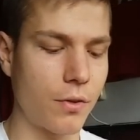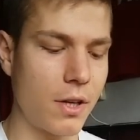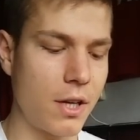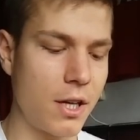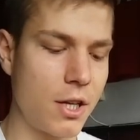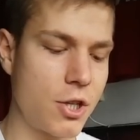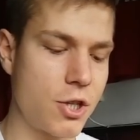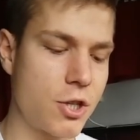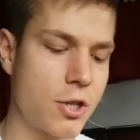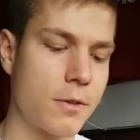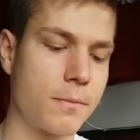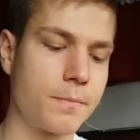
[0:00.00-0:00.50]

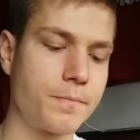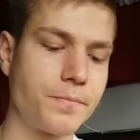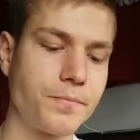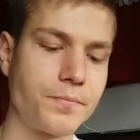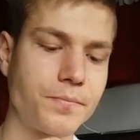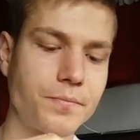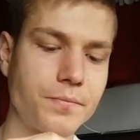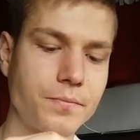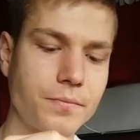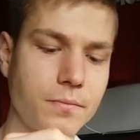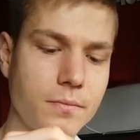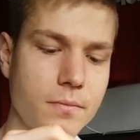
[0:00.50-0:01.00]
each
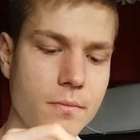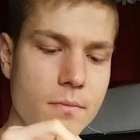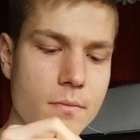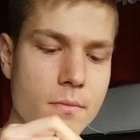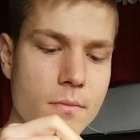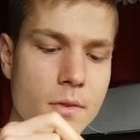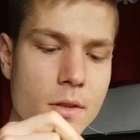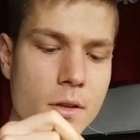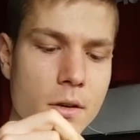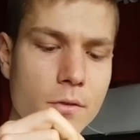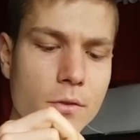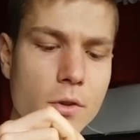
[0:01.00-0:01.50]

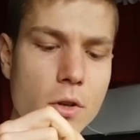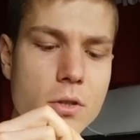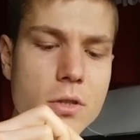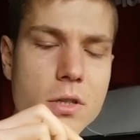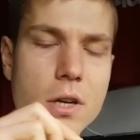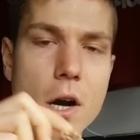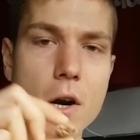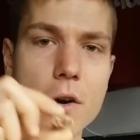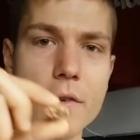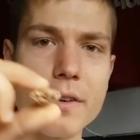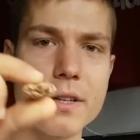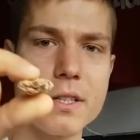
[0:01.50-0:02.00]
of those
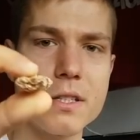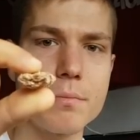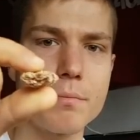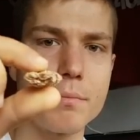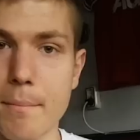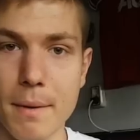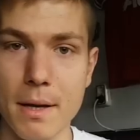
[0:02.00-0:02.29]
harvests.